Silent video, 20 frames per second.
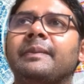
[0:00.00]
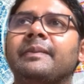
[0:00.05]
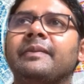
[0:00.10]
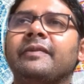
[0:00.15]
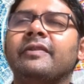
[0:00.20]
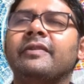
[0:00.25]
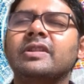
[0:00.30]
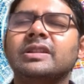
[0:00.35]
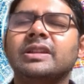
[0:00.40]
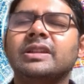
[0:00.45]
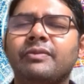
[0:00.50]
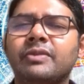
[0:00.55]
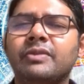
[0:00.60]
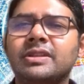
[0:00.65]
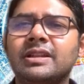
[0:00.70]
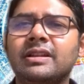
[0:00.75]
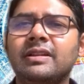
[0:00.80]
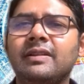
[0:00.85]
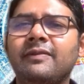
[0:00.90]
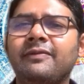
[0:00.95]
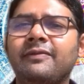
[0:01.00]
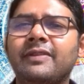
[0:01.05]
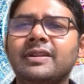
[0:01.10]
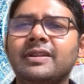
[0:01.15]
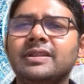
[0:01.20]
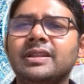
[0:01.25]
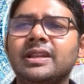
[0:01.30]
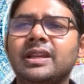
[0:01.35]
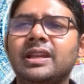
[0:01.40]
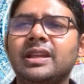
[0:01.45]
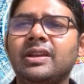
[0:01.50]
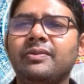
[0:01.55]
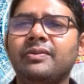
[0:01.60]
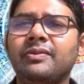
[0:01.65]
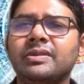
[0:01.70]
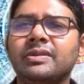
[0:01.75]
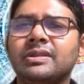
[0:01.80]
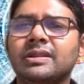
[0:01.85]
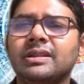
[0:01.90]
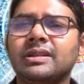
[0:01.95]
First, it was a little fuzzy. It
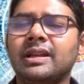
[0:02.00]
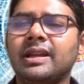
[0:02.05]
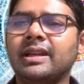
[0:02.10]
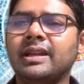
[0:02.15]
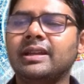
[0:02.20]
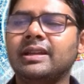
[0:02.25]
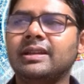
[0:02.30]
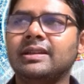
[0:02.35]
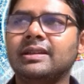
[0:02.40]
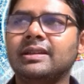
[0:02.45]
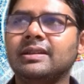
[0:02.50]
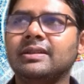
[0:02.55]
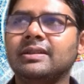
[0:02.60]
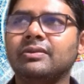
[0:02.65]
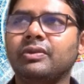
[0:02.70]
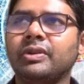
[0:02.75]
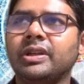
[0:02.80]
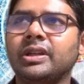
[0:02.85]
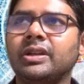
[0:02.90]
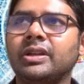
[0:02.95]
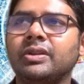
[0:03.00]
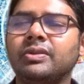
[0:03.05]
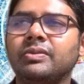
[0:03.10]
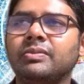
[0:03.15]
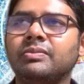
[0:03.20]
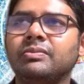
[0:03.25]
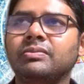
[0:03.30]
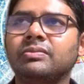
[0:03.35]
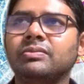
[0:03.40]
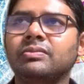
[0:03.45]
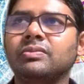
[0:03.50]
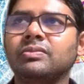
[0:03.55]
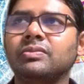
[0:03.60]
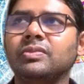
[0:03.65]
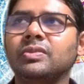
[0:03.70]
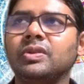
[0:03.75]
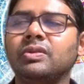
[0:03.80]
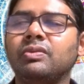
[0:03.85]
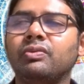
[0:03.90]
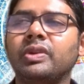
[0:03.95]
was like going
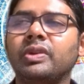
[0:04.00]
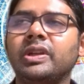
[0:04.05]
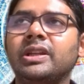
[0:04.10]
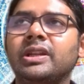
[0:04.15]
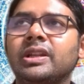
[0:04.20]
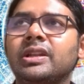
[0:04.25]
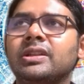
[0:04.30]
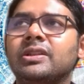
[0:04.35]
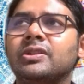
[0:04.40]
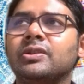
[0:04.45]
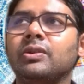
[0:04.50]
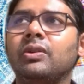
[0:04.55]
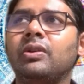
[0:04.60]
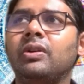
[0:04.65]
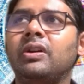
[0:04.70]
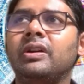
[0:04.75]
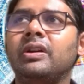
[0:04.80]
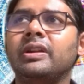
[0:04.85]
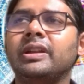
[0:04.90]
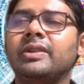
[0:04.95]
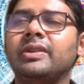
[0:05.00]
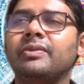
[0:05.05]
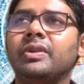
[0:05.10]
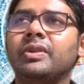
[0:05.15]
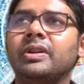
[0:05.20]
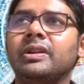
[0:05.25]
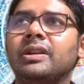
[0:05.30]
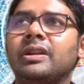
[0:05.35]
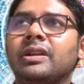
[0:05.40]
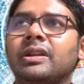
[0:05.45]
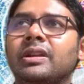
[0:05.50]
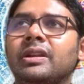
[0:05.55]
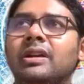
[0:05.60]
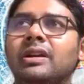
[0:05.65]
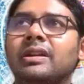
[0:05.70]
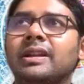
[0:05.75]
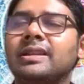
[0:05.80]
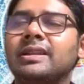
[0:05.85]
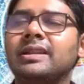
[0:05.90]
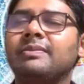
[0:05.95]
greenish on and whatnot. I
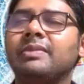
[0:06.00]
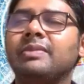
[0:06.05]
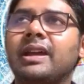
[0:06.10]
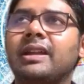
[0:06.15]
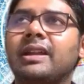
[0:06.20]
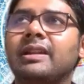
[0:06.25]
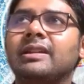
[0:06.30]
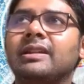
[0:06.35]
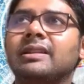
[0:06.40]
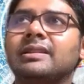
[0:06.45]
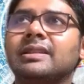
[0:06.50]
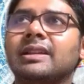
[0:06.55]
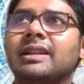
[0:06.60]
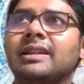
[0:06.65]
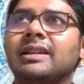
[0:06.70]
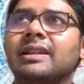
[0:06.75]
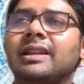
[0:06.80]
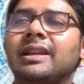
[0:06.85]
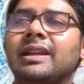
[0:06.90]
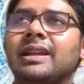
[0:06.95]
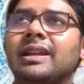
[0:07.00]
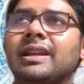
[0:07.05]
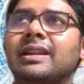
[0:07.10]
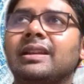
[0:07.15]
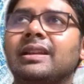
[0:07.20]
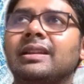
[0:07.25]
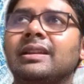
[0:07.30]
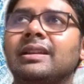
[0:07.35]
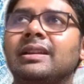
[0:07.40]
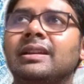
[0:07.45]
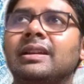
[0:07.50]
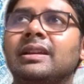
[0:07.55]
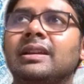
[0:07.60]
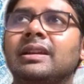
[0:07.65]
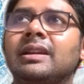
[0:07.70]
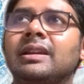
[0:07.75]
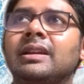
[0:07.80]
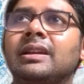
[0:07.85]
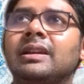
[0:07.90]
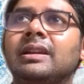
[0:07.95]
see planets, and then
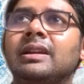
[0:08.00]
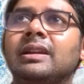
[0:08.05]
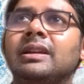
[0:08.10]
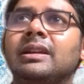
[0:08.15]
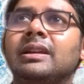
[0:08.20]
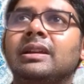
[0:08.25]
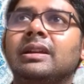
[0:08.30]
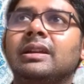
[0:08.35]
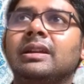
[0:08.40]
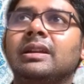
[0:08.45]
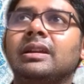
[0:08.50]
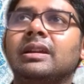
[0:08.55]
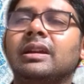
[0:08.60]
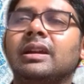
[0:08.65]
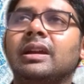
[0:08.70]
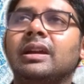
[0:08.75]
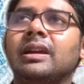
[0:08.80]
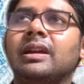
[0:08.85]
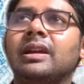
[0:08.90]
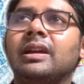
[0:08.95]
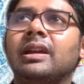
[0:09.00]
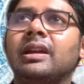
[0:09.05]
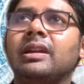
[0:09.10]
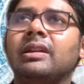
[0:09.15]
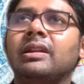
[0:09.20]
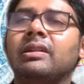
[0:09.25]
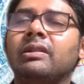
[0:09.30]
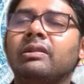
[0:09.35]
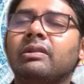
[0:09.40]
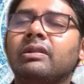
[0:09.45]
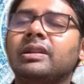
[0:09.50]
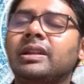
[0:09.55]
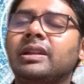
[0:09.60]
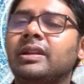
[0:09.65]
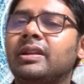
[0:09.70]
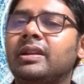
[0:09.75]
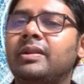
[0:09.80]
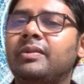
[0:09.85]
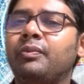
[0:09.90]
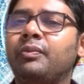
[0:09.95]
I heard
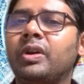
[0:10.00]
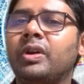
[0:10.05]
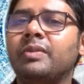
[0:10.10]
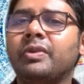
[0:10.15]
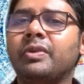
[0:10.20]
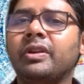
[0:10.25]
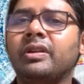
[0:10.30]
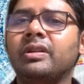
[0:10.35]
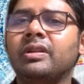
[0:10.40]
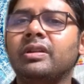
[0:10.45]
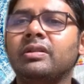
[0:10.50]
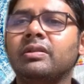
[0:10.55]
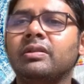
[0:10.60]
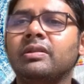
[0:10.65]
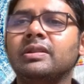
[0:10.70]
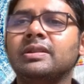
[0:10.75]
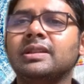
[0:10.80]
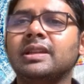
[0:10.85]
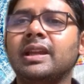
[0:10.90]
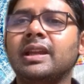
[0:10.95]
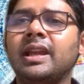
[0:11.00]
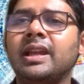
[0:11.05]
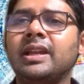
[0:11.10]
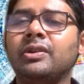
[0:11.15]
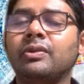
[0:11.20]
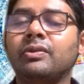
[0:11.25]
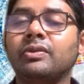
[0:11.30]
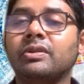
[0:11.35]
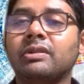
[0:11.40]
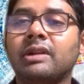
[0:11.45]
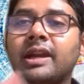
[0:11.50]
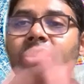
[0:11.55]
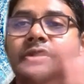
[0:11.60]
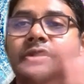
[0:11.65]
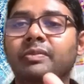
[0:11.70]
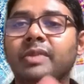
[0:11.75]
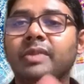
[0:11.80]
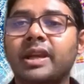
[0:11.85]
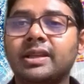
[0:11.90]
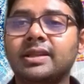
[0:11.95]
in one point her say, "Don't try to
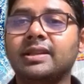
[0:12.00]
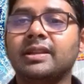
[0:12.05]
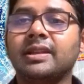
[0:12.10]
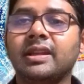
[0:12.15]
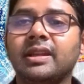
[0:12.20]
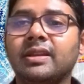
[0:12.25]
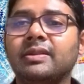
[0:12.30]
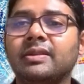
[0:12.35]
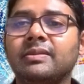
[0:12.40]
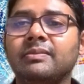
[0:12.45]
mix things.